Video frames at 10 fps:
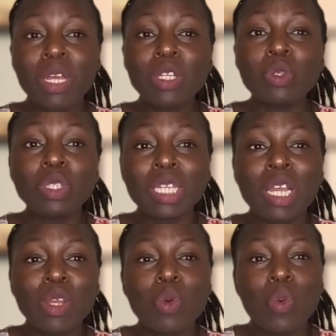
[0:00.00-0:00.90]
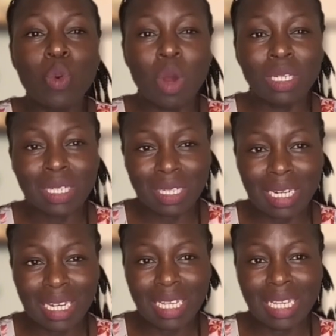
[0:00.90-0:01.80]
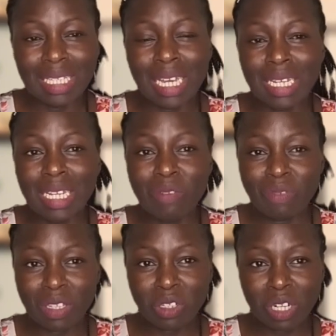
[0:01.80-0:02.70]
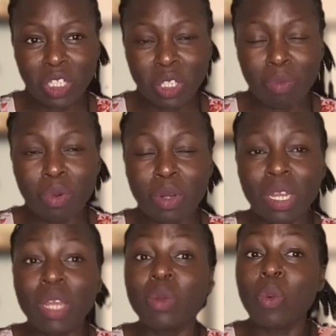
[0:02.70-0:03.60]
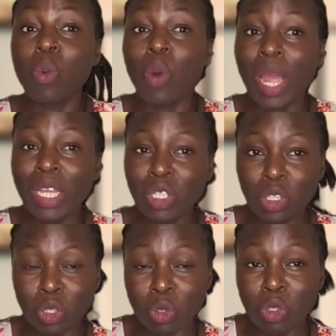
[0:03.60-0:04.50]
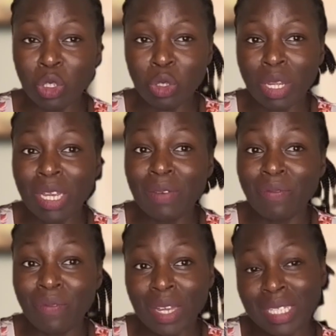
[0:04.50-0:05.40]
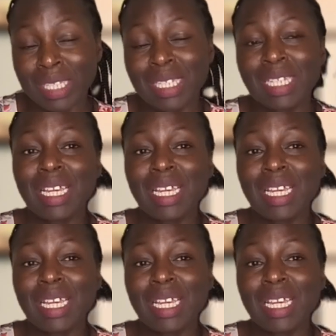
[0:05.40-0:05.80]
to tell you what really is an infrastructure bond and why should you invest